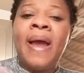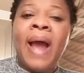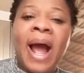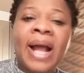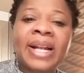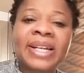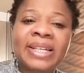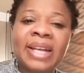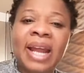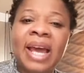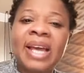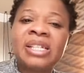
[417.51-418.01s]

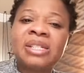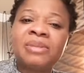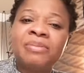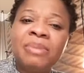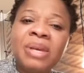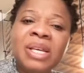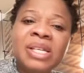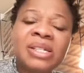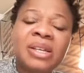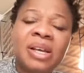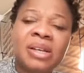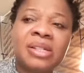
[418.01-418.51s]
at night
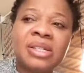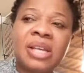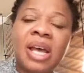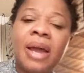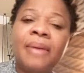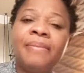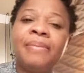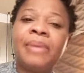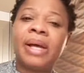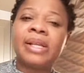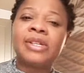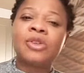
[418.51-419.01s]
means a
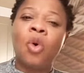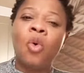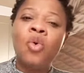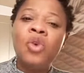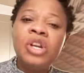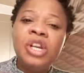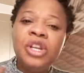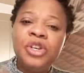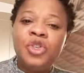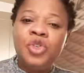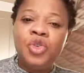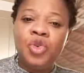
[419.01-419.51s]
time that
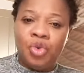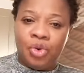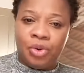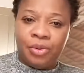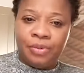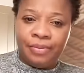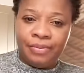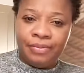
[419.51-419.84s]
only you